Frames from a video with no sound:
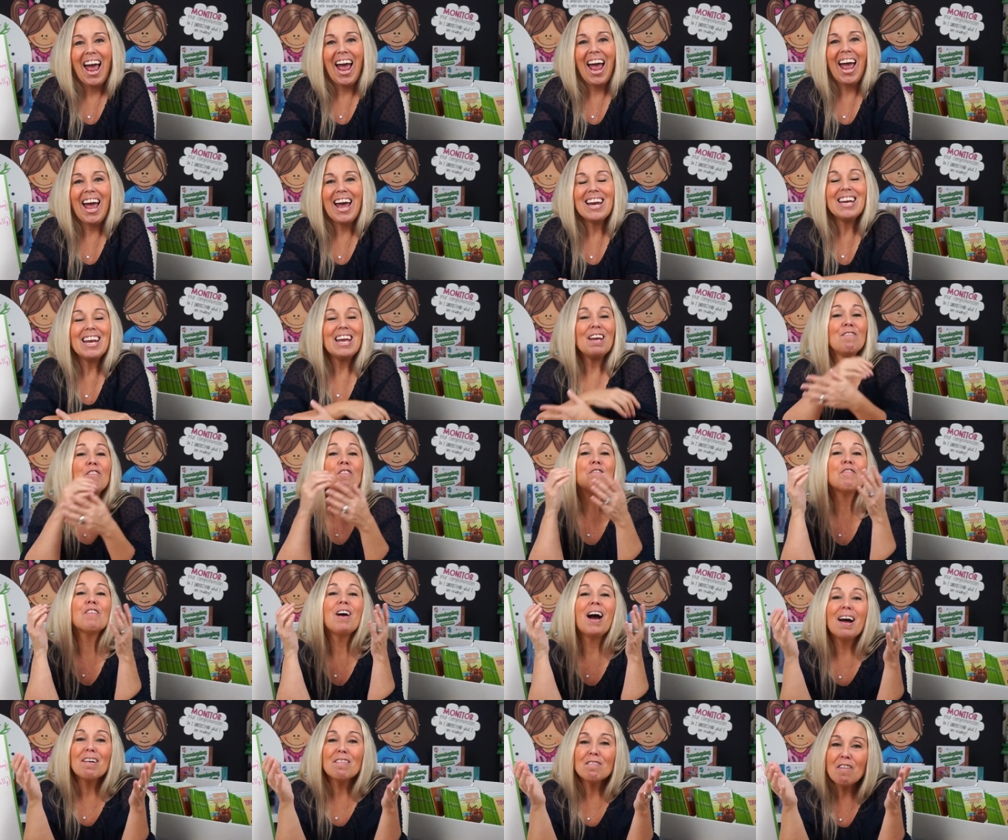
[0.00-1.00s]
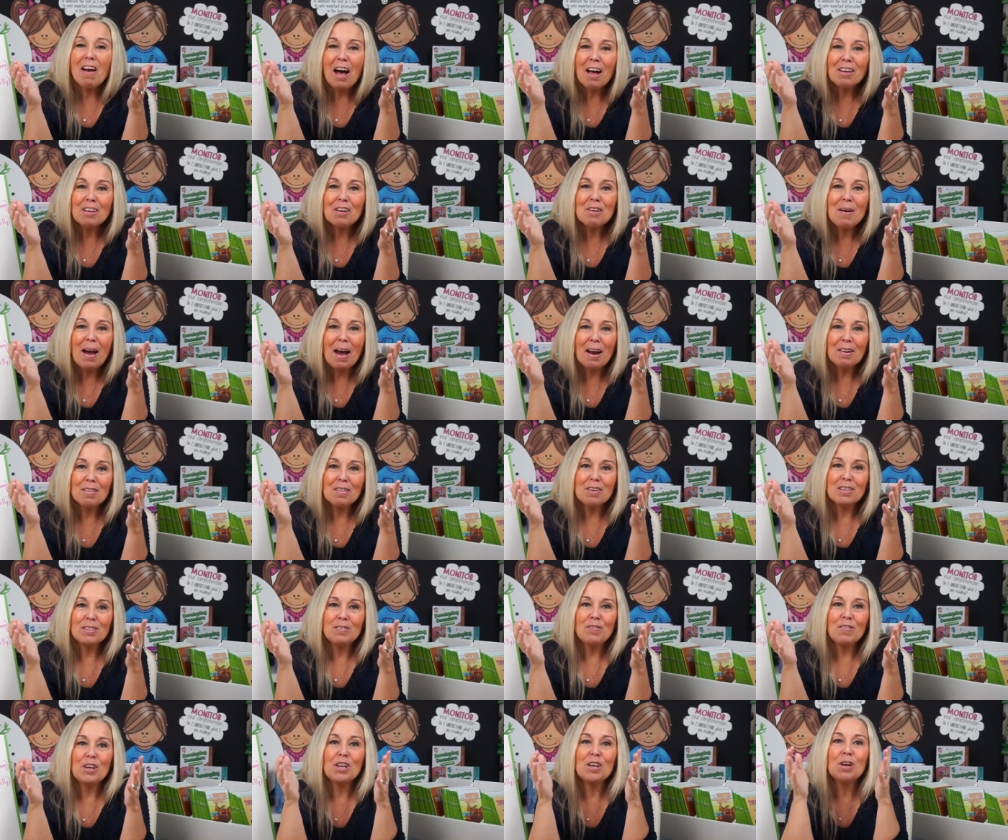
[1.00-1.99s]
And if you've got value out of this
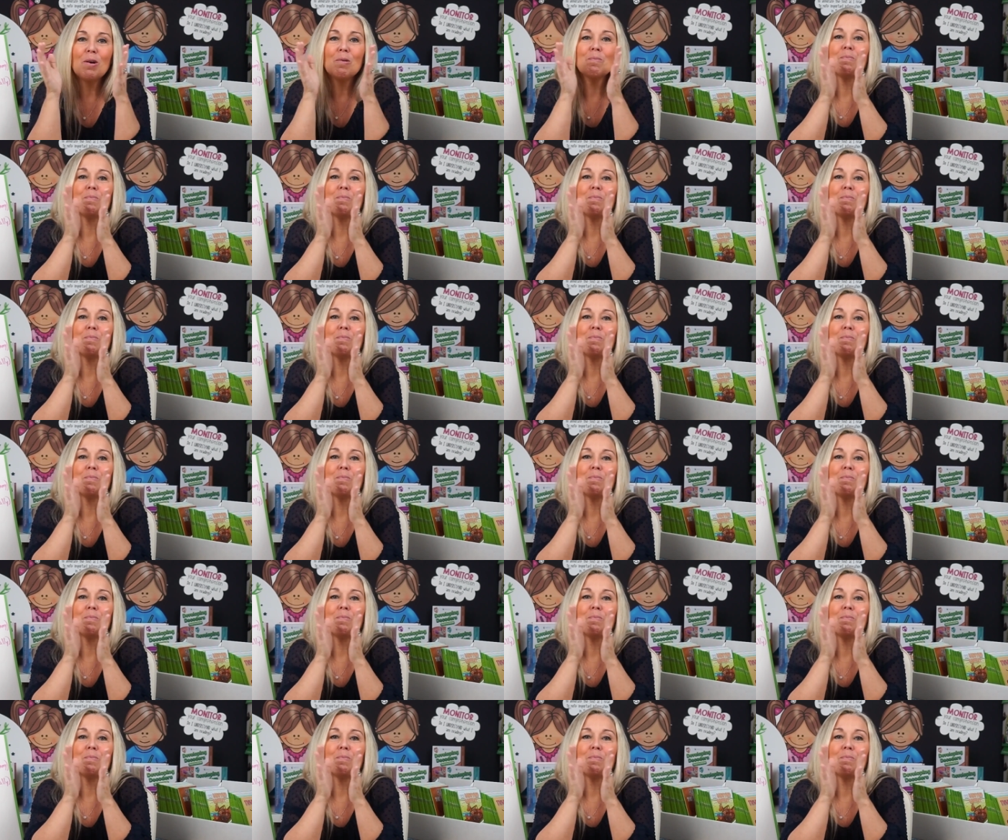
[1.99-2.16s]
video,